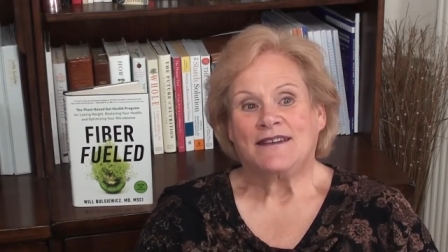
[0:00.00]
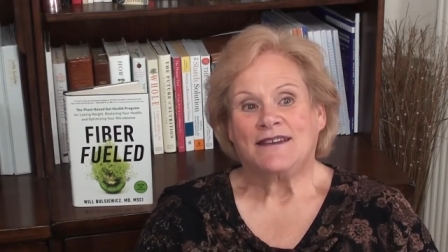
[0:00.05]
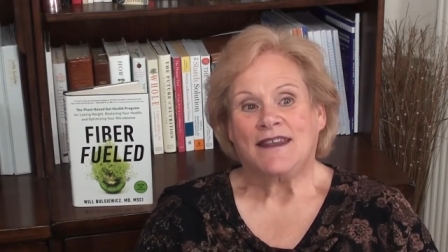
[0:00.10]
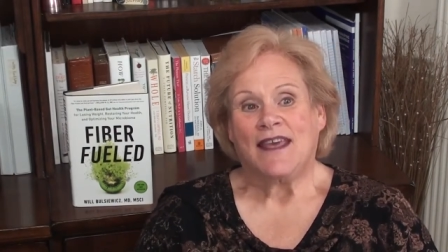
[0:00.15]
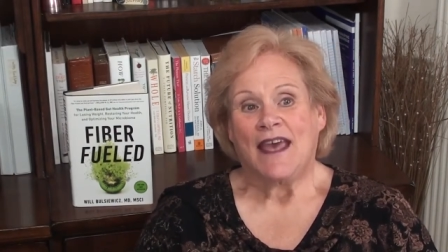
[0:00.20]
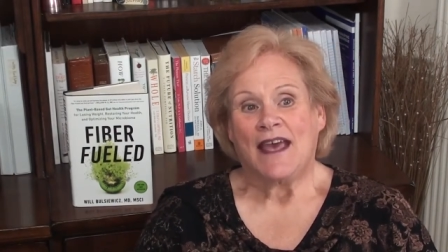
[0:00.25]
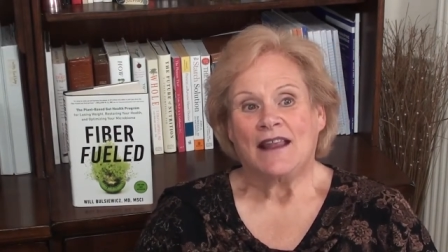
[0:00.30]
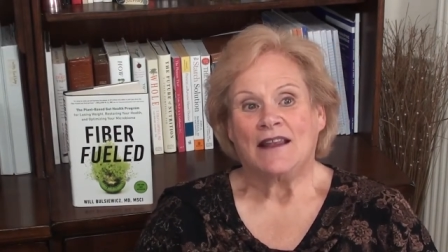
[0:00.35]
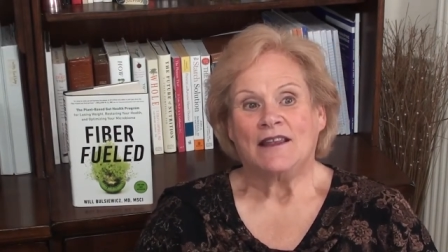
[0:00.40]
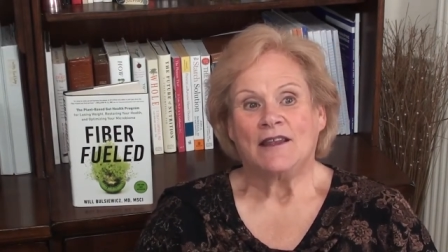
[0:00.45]

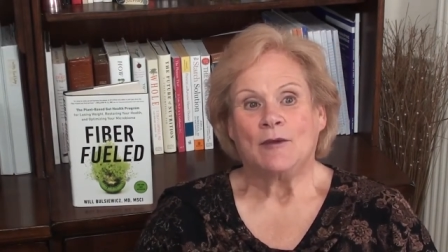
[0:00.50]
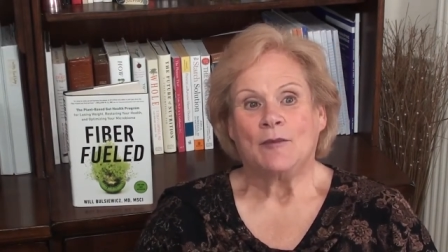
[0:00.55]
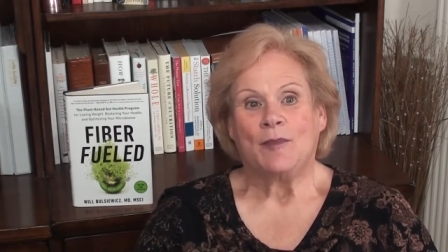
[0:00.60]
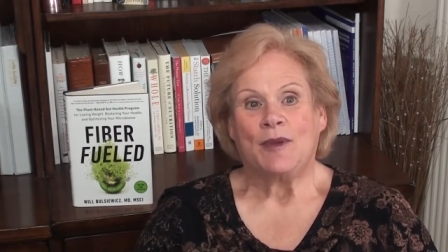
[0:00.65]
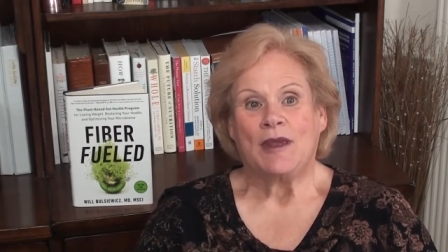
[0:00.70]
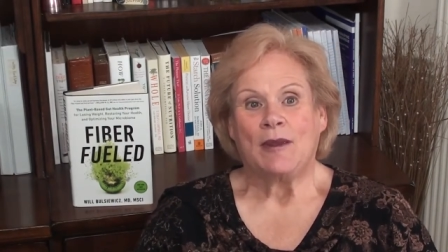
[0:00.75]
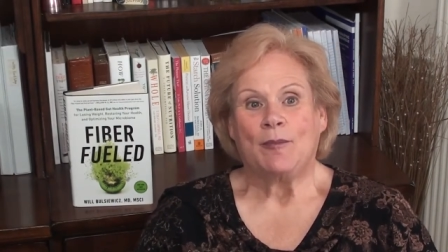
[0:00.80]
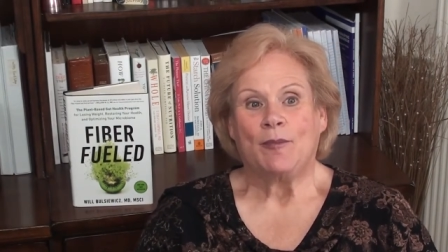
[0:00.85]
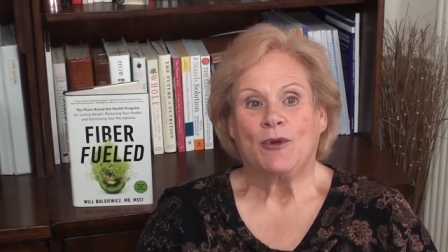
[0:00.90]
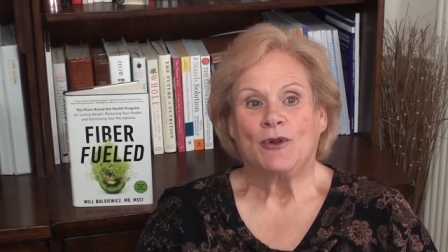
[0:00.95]
telling
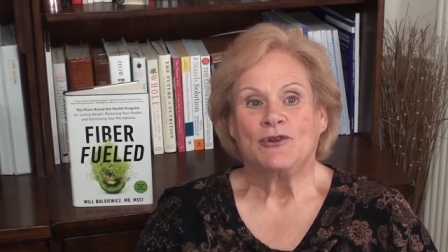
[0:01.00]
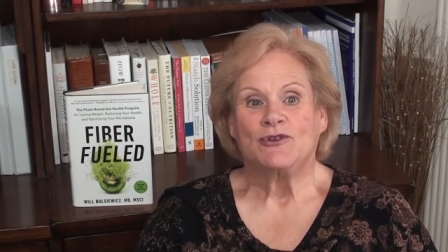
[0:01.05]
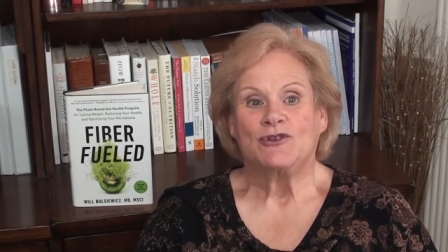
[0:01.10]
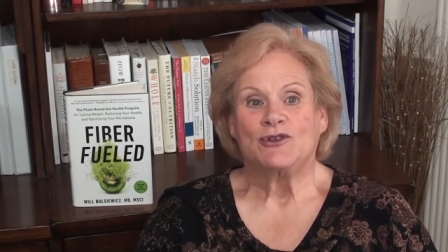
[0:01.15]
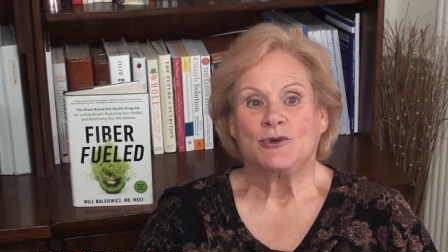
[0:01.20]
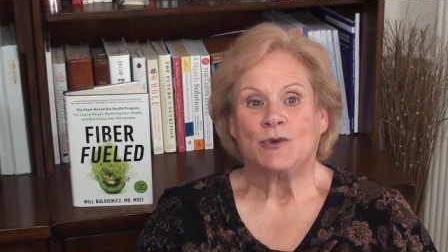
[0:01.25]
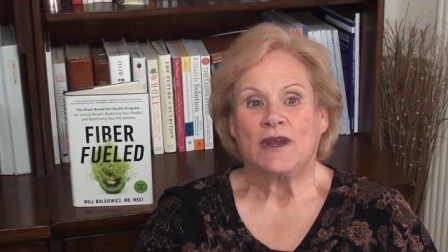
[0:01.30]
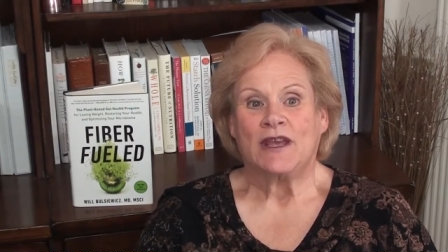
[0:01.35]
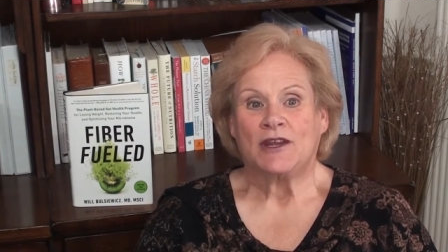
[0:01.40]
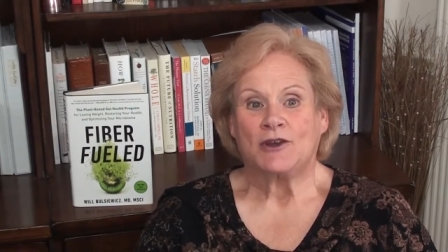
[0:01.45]
people
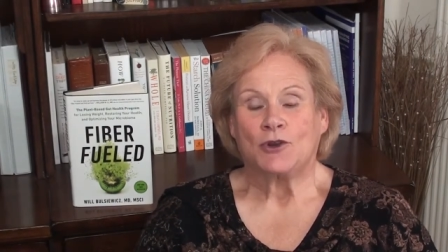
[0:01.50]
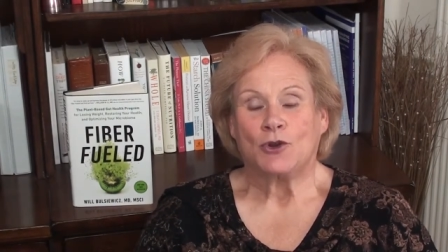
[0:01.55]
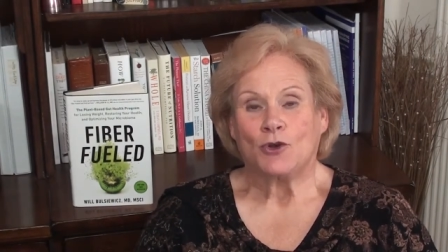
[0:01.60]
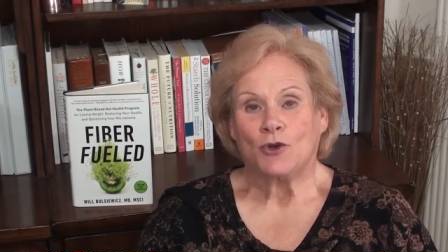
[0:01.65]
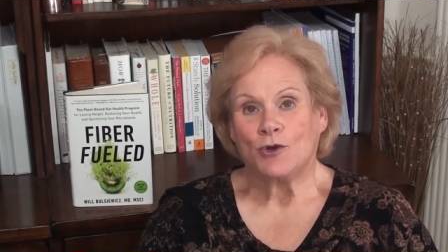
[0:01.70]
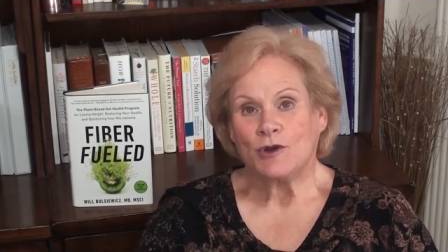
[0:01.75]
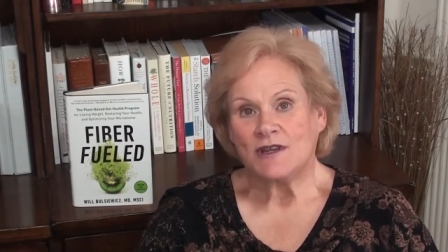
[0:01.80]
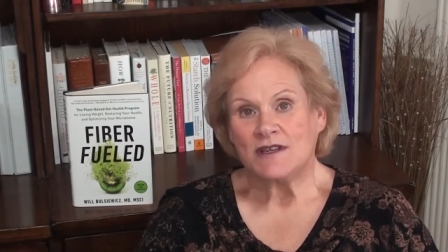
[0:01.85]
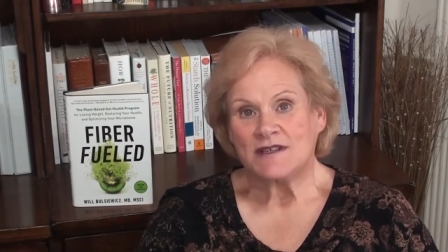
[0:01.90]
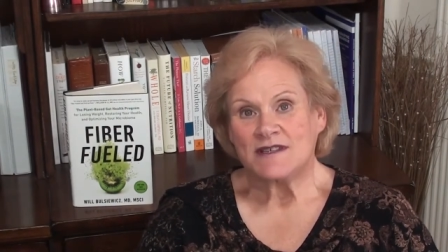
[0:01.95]
to
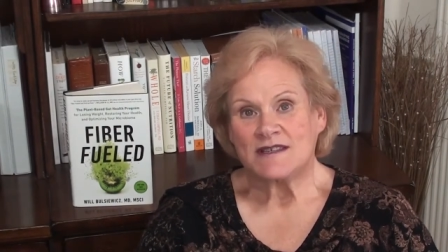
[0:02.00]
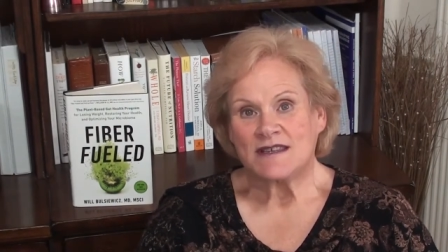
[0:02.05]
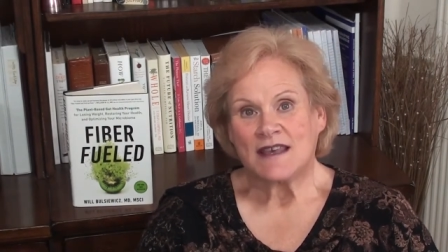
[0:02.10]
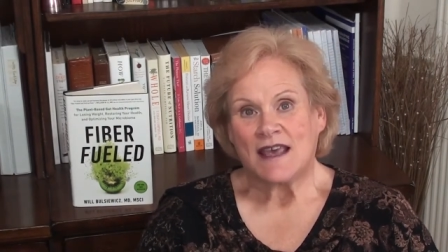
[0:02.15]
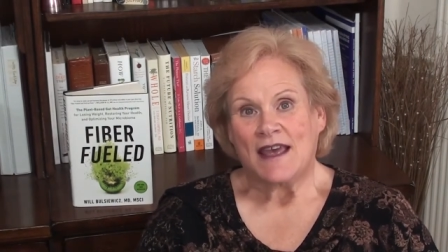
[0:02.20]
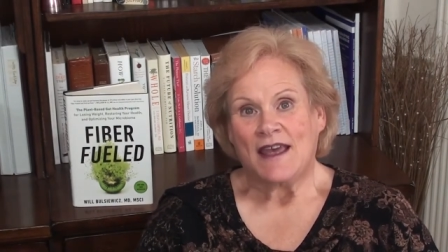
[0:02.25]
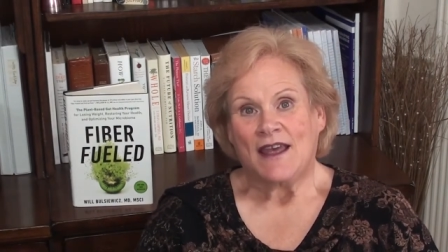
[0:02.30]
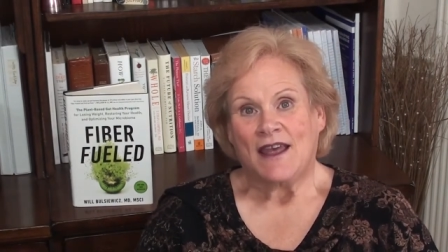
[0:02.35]
increase